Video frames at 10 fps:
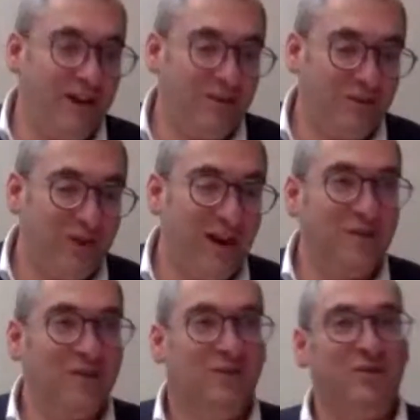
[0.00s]
advisor's
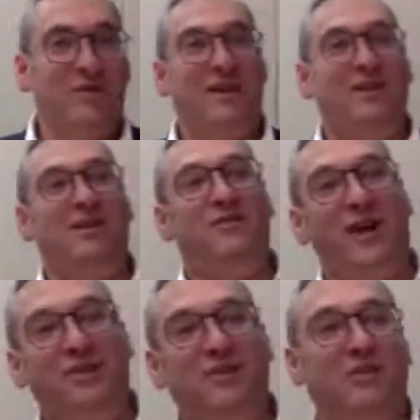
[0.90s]
heart so that
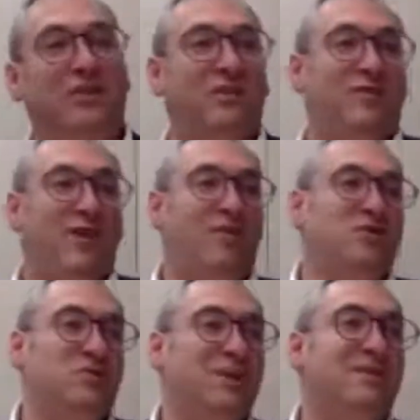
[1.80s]
the advisors and
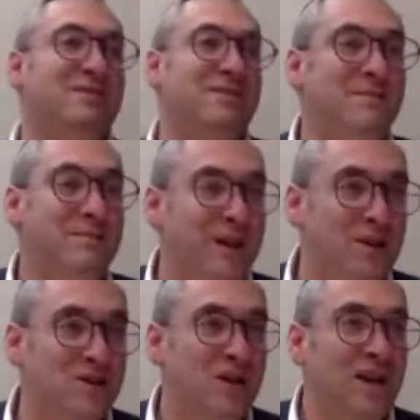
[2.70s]
Pharaoh should be on the same
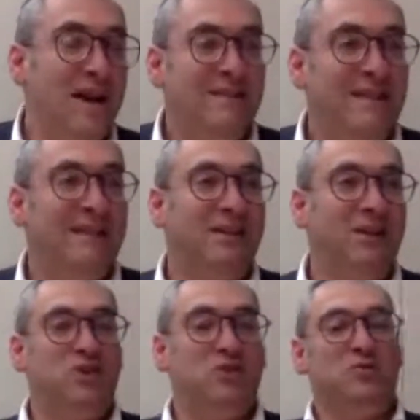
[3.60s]
page,
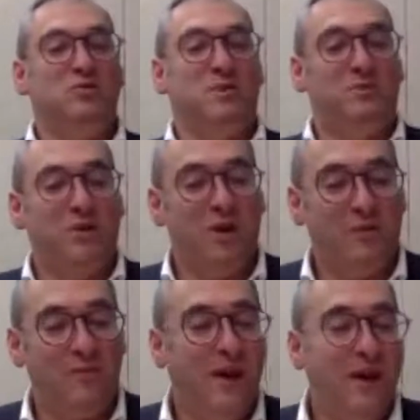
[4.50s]
not to let the Jewish people
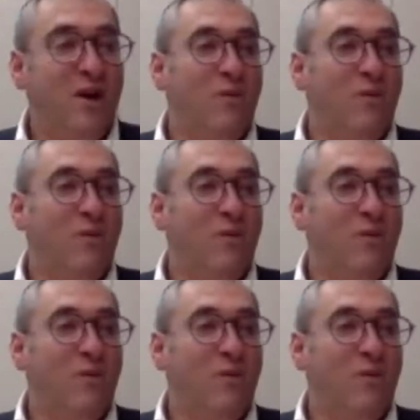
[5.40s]
go.